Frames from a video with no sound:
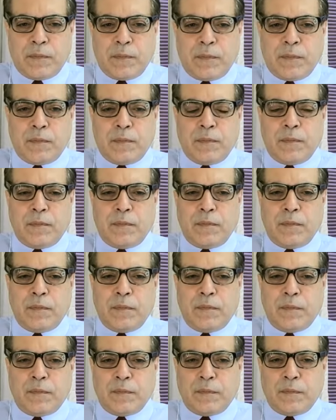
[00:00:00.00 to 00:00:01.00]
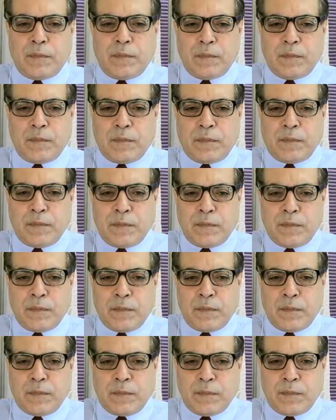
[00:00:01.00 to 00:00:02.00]

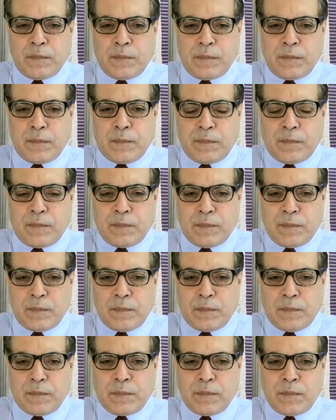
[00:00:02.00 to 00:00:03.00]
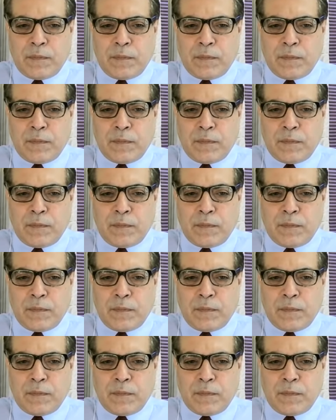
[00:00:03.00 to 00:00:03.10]
(not speaking)